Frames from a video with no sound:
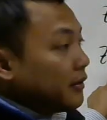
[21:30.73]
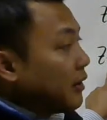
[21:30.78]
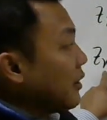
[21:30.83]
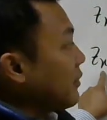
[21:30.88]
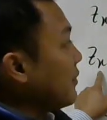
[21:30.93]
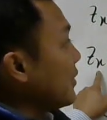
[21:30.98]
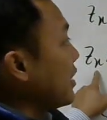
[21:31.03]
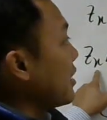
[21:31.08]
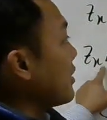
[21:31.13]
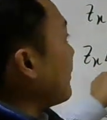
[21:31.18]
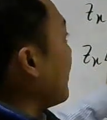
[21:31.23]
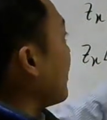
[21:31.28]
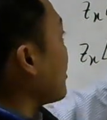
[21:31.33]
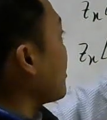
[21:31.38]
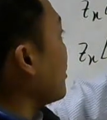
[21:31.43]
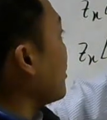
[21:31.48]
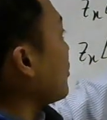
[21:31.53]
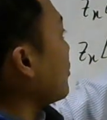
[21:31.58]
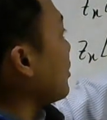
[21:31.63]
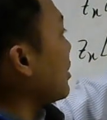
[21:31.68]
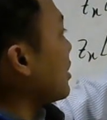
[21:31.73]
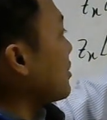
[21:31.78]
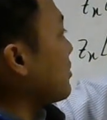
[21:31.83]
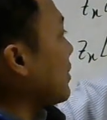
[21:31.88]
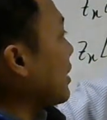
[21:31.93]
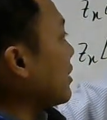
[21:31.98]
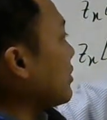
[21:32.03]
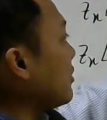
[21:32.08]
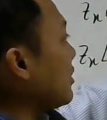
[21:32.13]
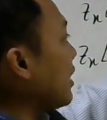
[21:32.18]
of this function with
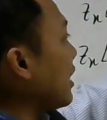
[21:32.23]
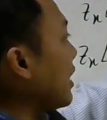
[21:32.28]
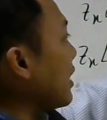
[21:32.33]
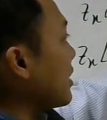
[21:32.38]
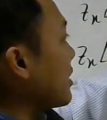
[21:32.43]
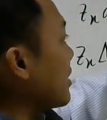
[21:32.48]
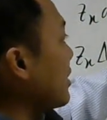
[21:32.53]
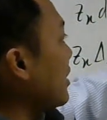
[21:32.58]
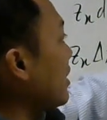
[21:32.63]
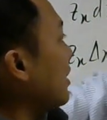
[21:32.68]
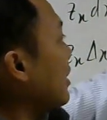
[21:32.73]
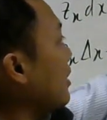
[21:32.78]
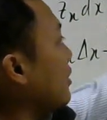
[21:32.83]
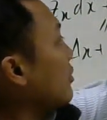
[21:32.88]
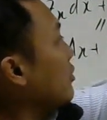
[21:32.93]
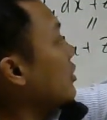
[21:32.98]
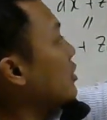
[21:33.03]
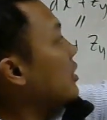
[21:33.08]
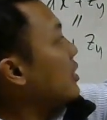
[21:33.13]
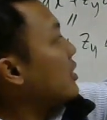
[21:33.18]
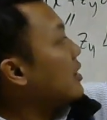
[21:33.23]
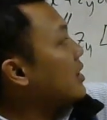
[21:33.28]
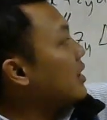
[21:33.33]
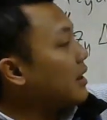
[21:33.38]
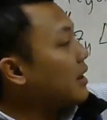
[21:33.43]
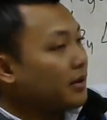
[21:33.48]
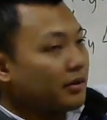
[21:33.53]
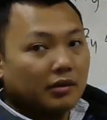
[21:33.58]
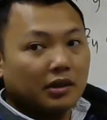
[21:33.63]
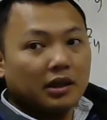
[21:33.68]
respect to the x, which is
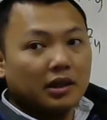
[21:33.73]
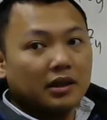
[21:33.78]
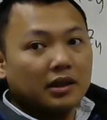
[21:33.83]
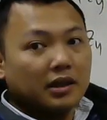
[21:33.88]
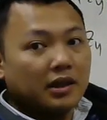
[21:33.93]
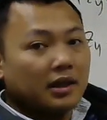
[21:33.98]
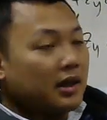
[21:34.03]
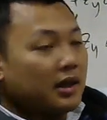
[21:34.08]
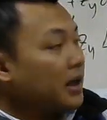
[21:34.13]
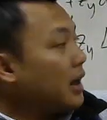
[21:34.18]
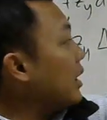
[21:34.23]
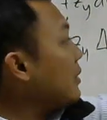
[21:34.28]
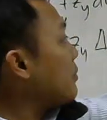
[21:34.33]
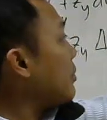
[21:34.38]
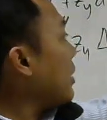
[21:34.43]
6, right? And